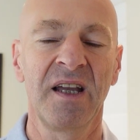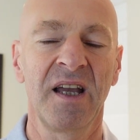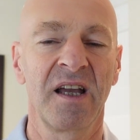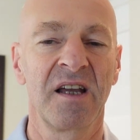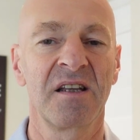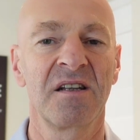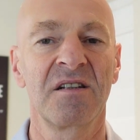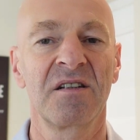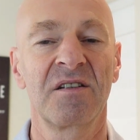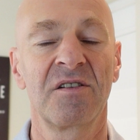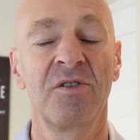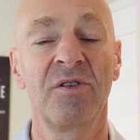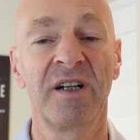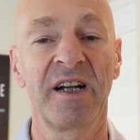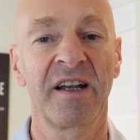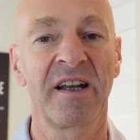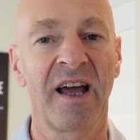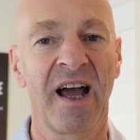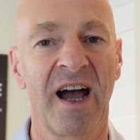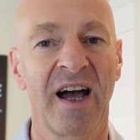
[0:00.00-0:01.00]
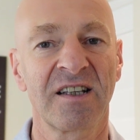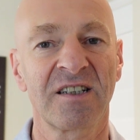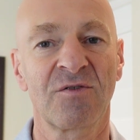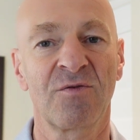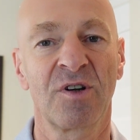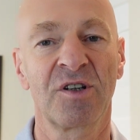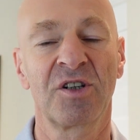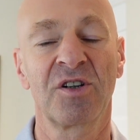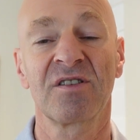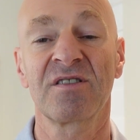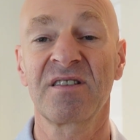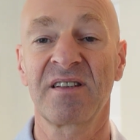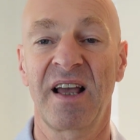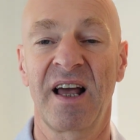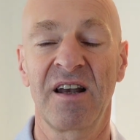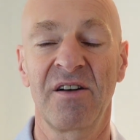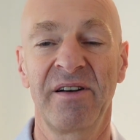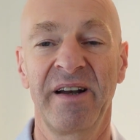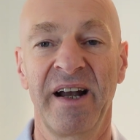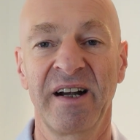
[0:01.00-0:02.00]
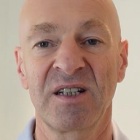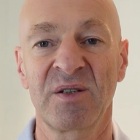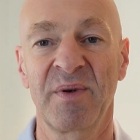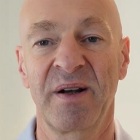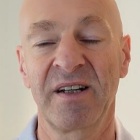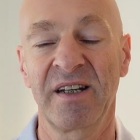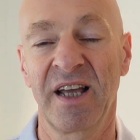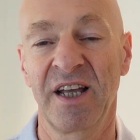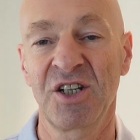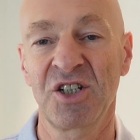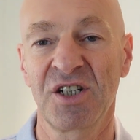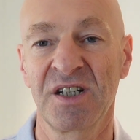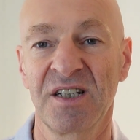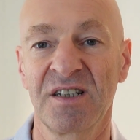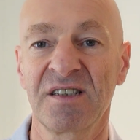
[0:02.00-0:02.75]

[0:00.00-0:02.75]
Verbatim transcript: and you get asked what your salary expectation